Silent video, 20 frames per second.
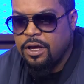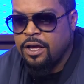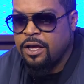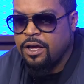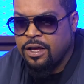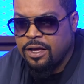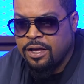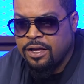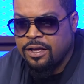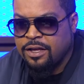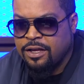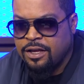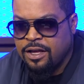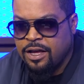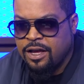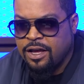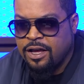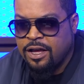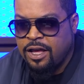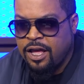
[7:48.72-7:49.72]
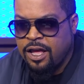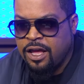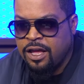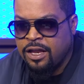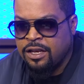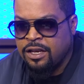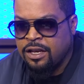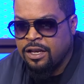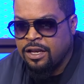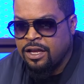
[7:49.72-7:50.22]
Yeah.
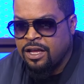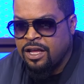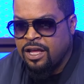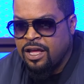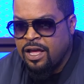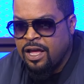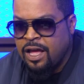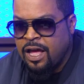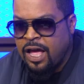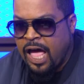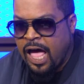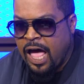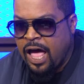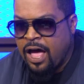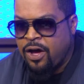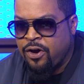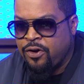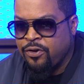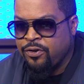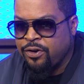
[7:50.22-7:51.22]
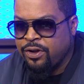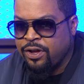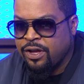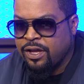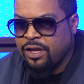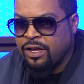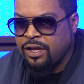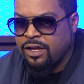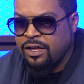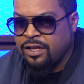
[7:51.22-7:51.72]
And how,
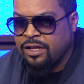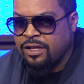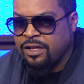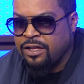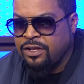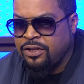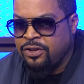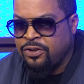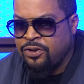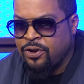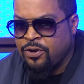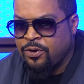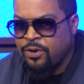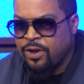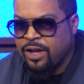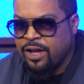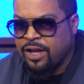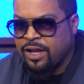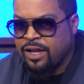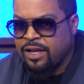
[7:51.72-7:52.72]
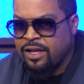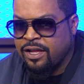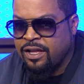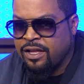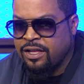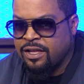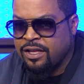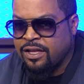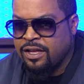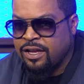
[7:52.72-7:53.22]
you know,
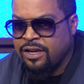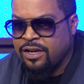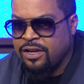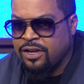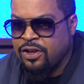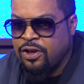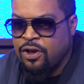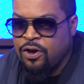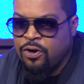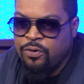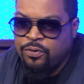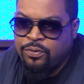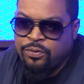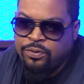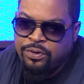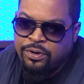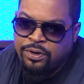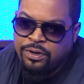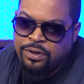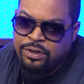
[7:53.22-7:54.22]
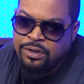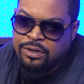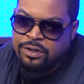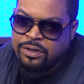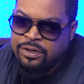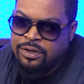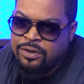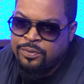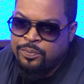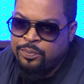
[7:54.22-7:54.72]
can the GOAT
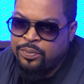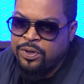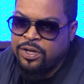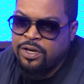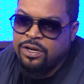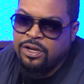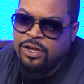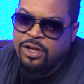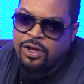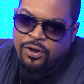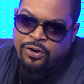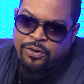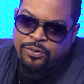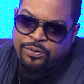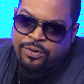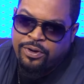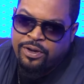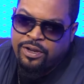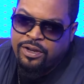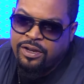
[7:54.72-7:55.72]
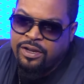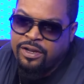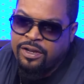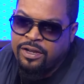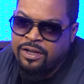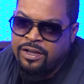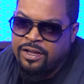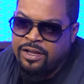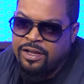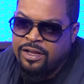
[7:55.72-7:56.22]
be the GOAT
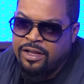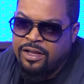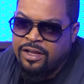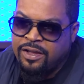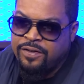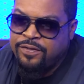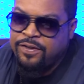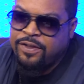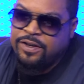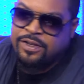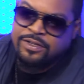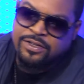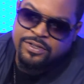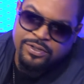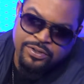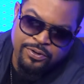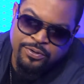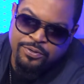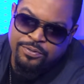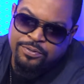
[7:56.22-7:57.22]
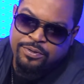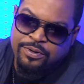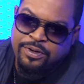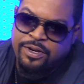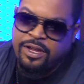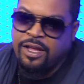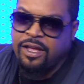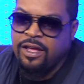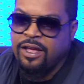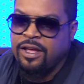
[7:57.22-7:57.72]
if he the student
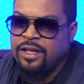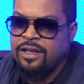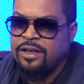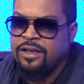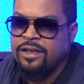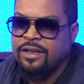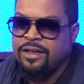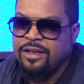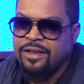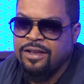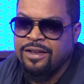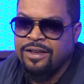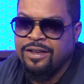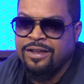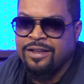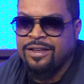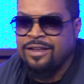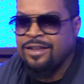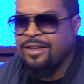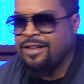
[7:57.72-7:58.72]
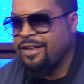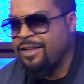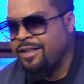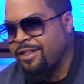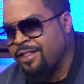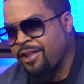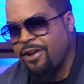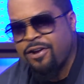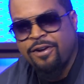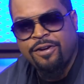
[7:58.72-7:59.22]
and he
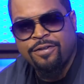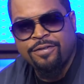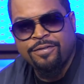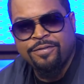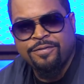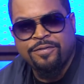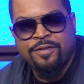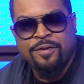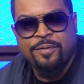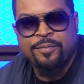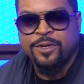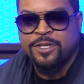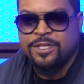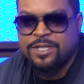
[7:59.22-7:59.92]
learned from a